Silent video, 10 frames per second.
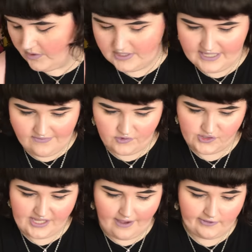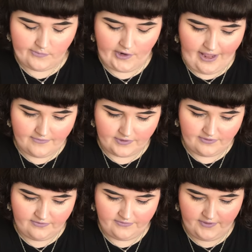Steve will just have them whenever
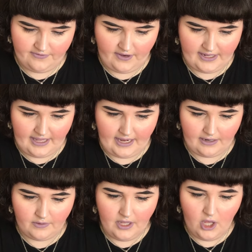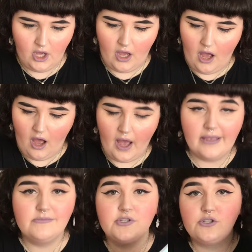to find that out.
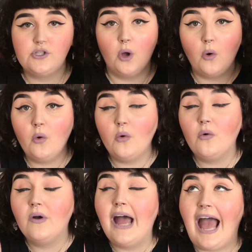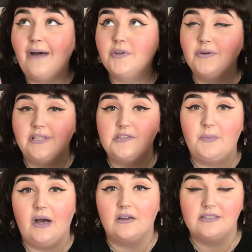I'm so happy with this
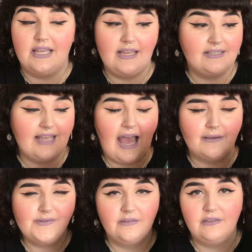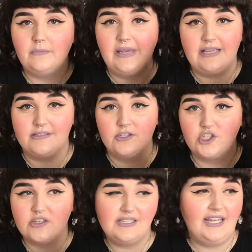box. It is absolutely amazing.
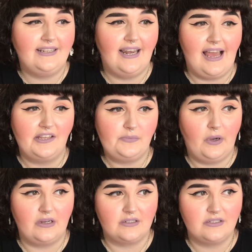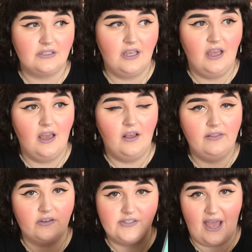Just like the last box,
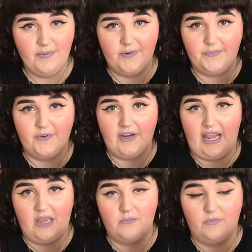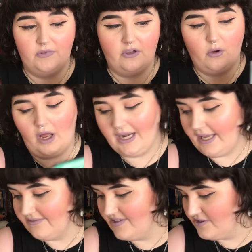they're stepping up their game. The
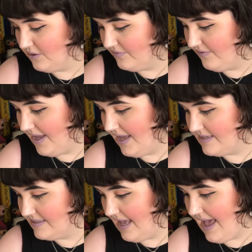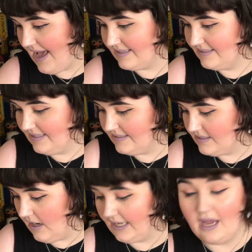quality of the stuff is
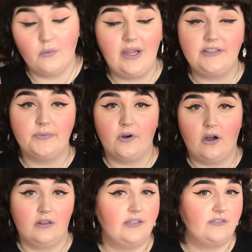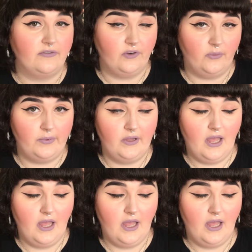excellent. I can't wait to put all this stuff up,